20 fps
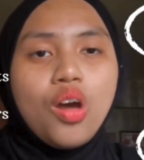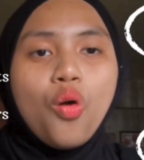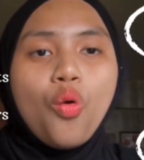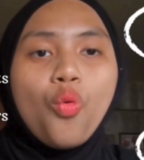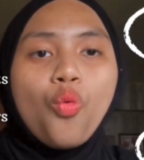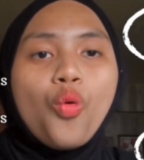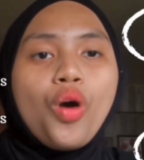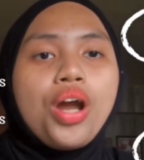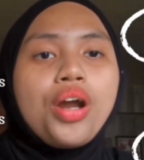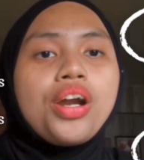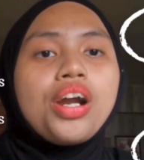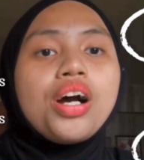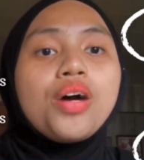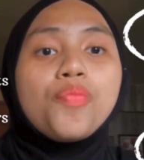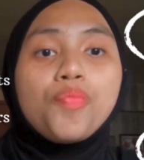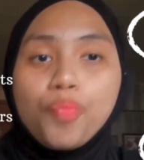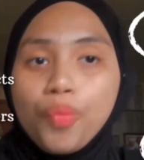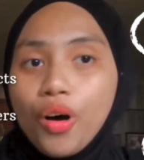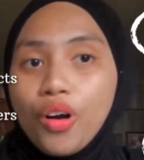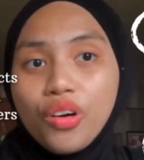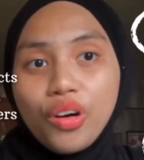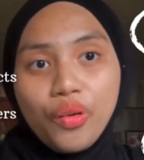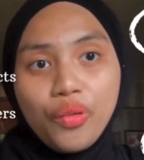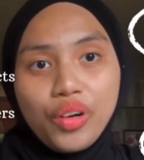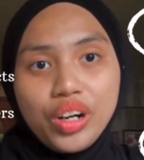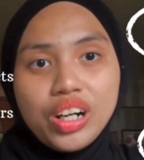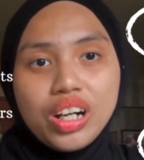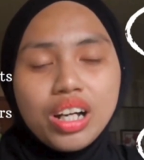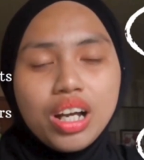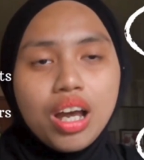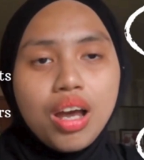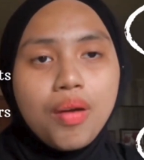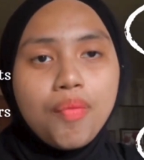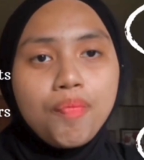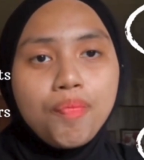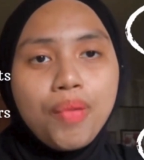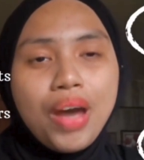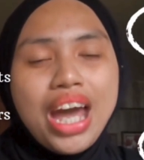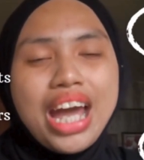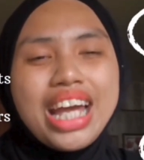where a borrower
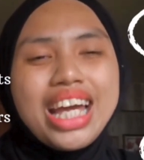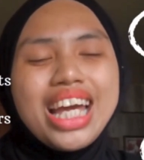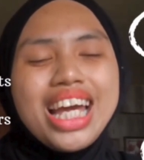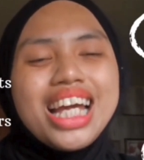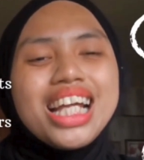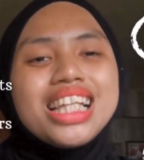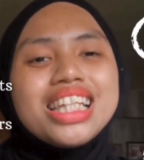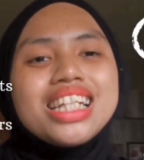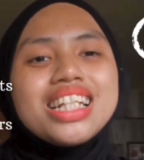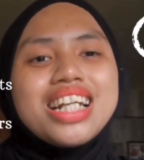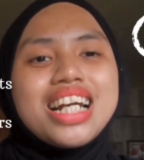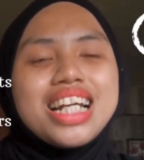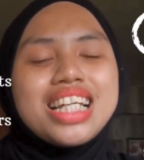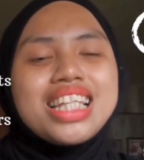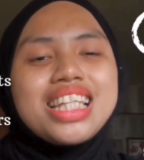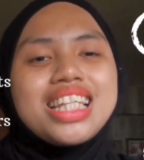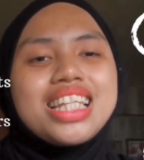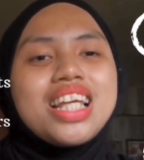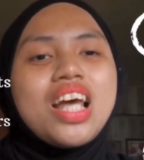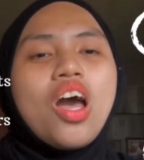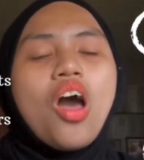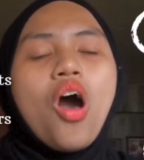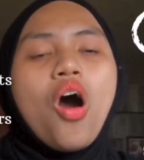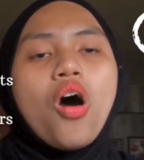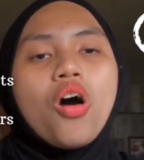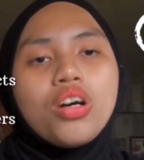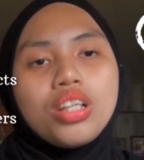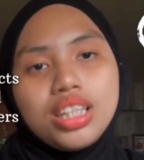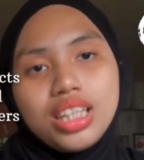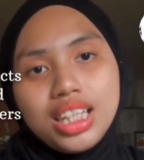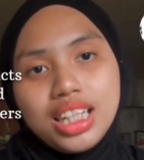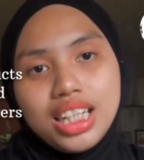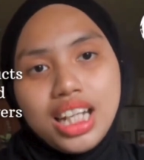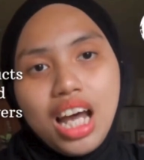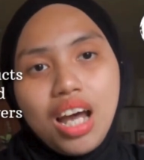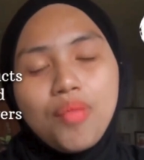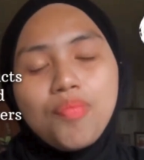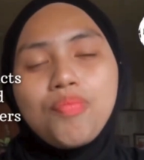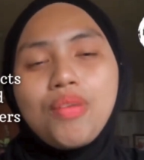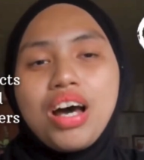pays interest on the
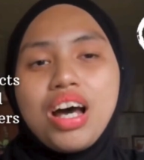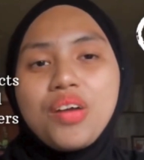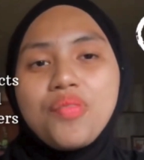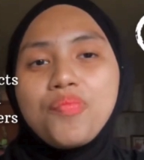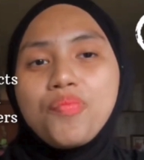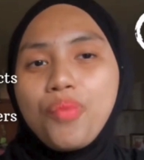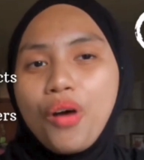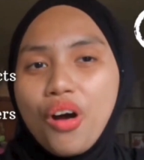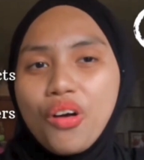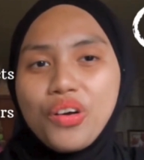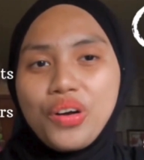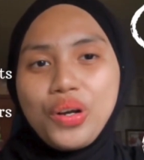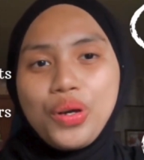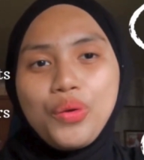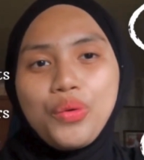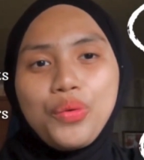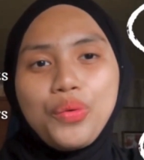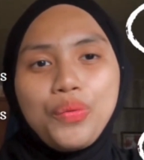amount borrowed.